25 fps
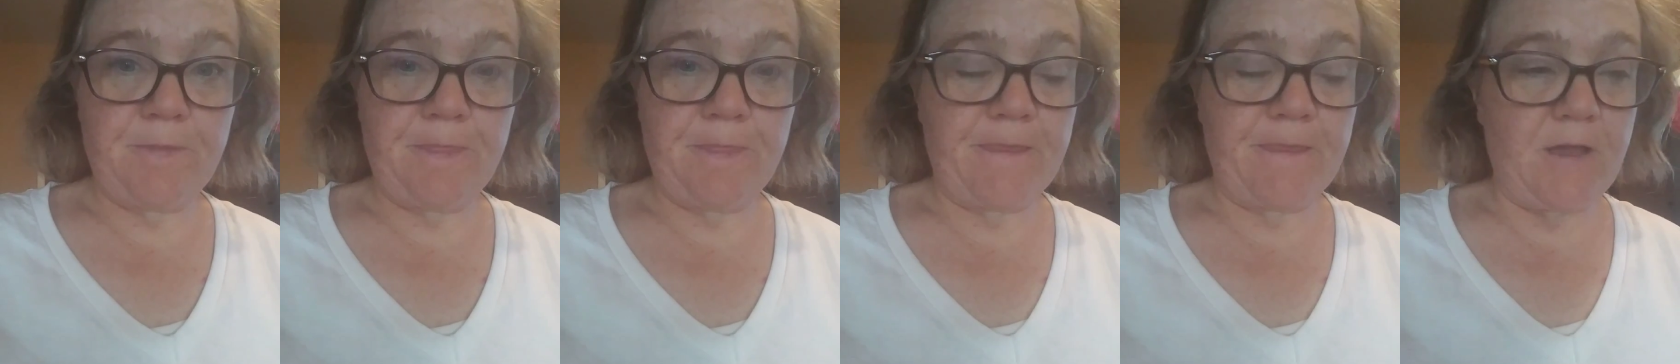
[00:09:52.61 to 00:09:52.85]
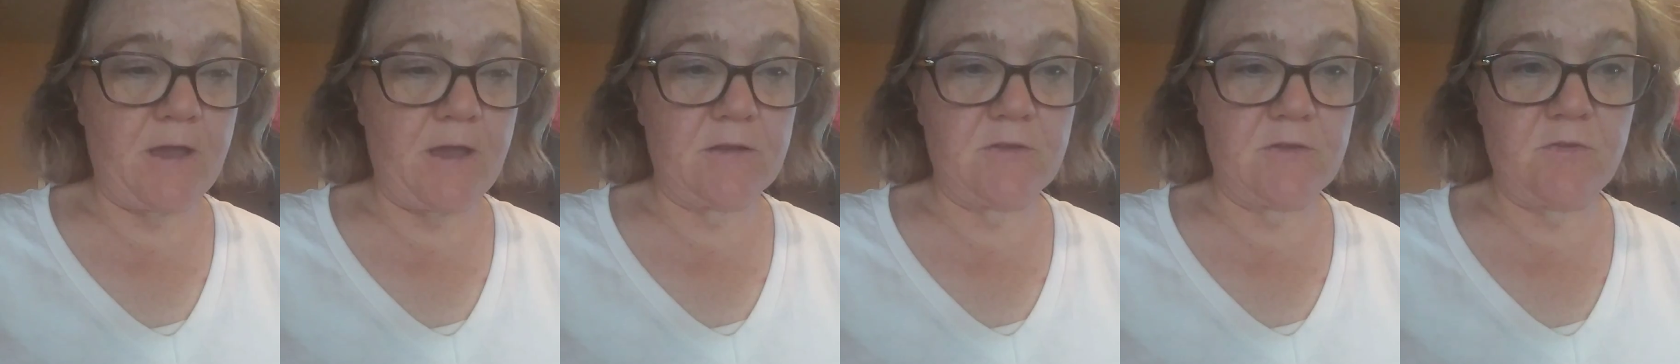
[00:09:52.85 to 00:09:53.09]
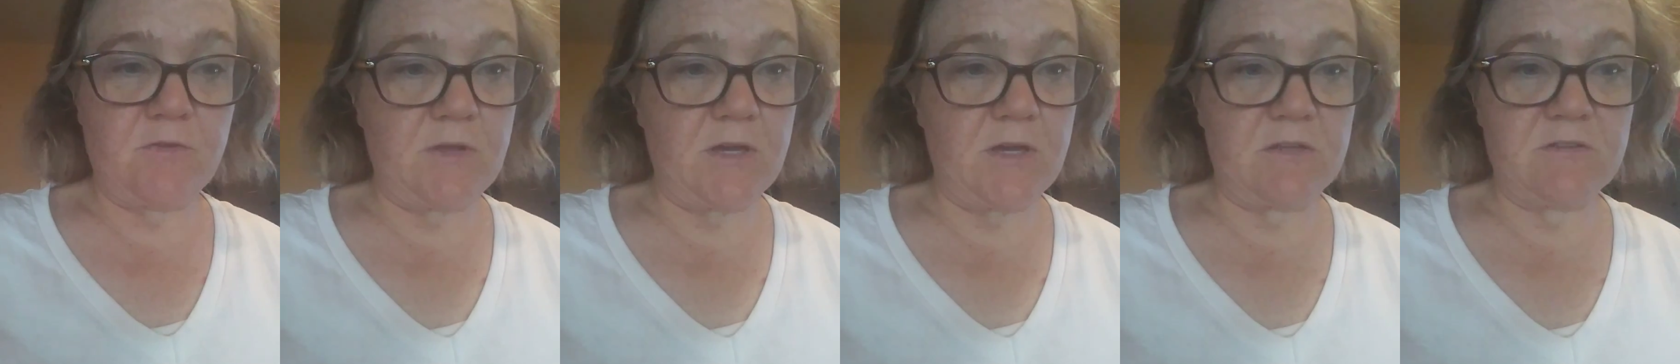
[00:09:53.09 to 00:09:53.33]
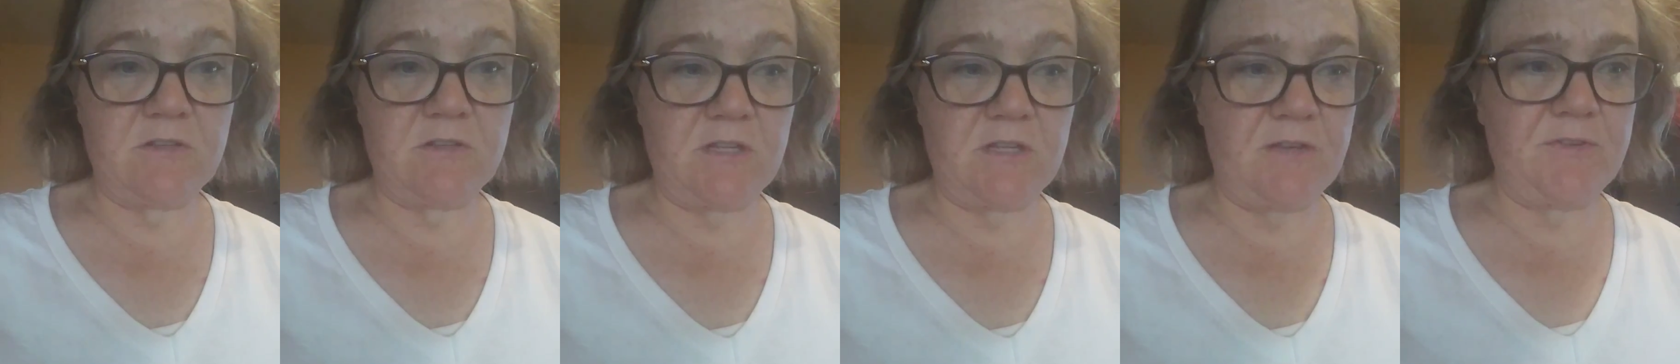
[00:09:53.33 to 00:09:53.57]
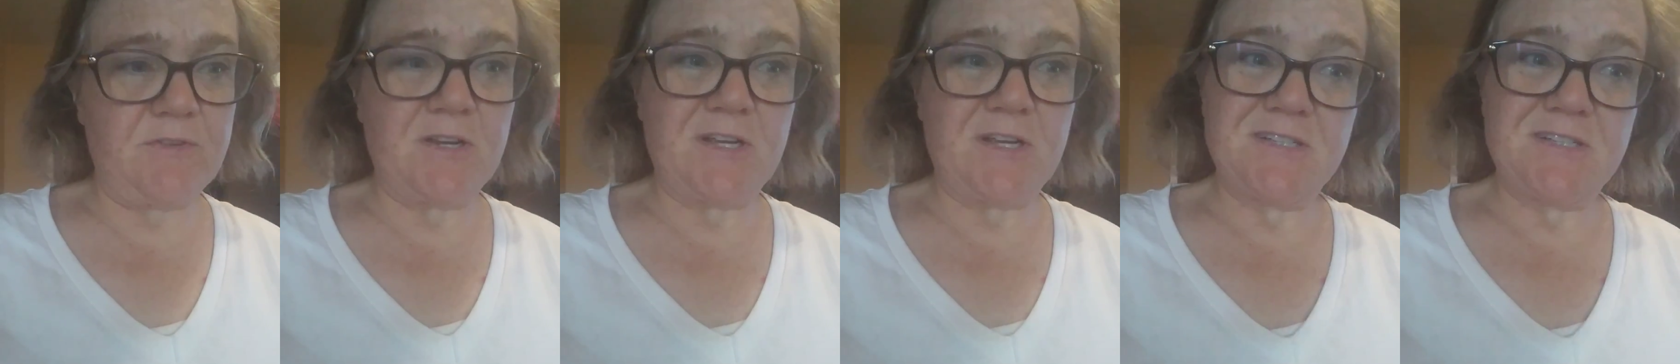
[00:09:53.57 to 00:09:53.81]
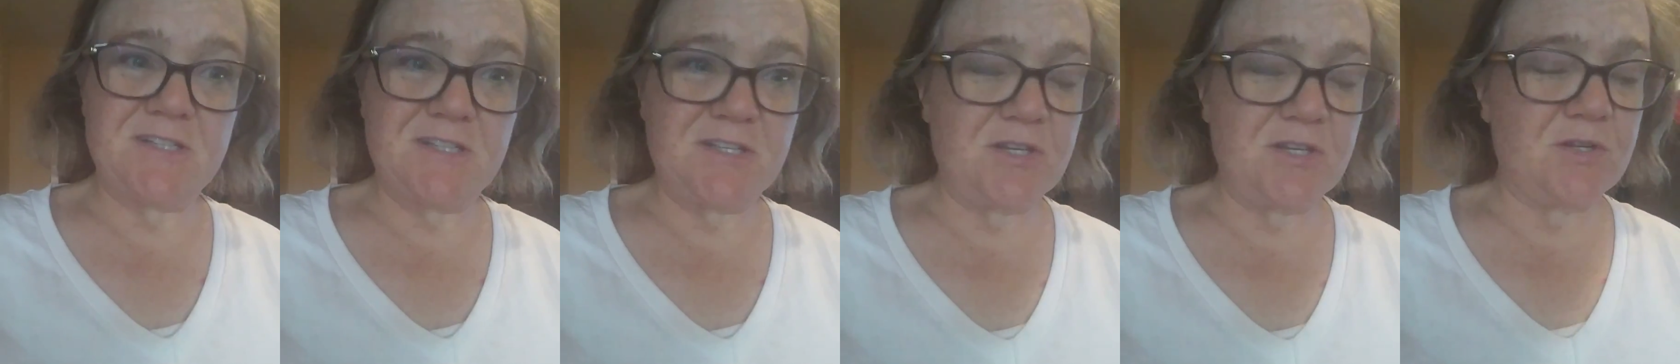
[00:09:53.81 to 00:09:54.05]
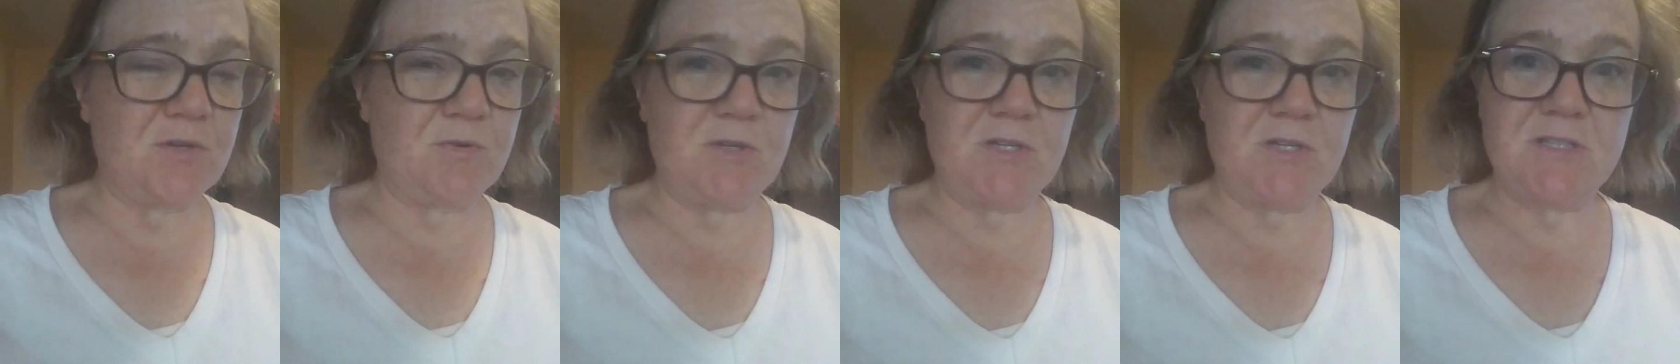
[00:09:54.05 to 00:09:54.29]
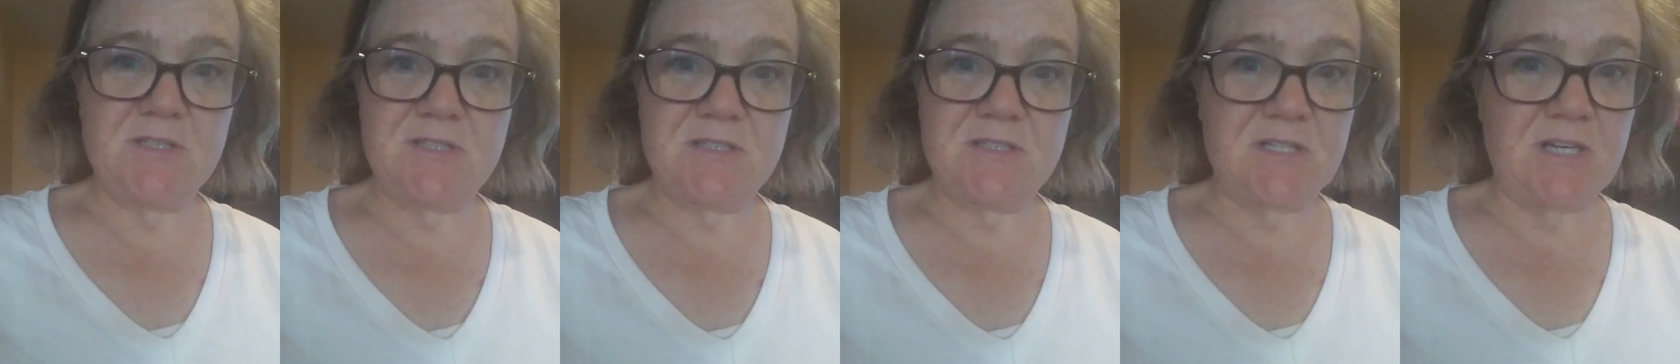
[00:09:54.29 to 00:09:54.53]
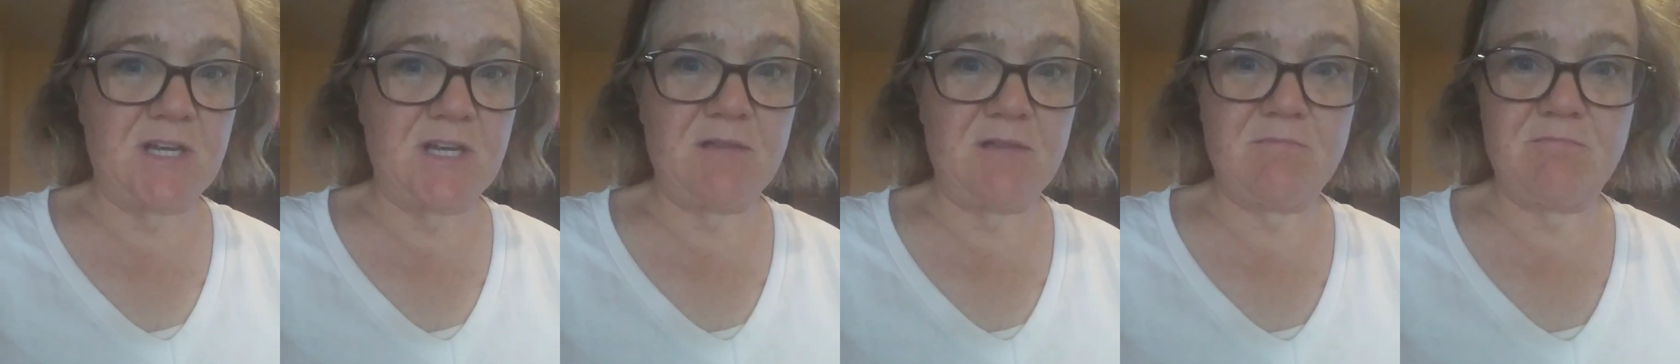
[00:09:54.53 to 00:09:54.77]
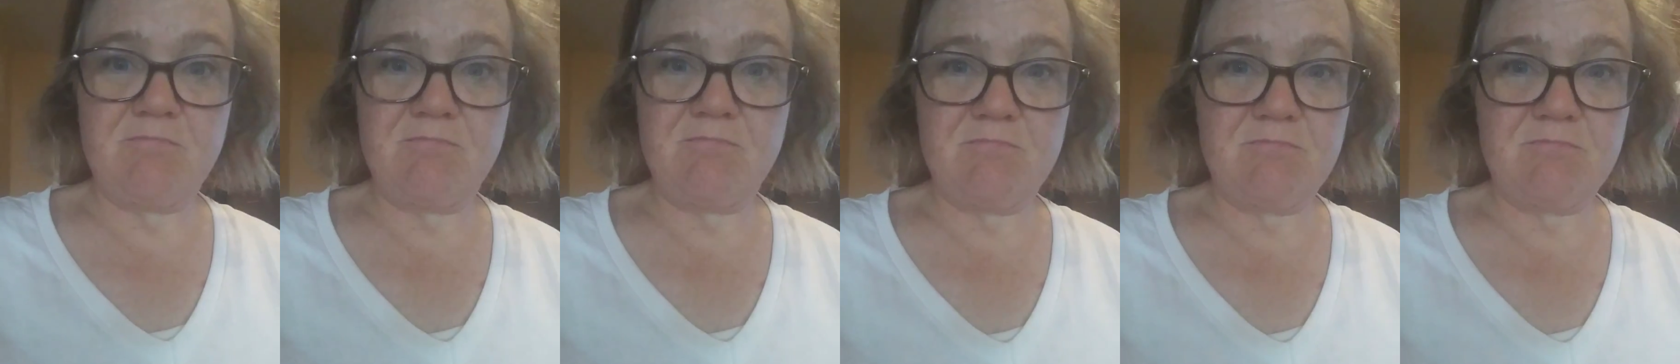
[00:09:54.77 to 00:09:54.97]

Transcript: Yeah, 2011 I said, you know what? It's time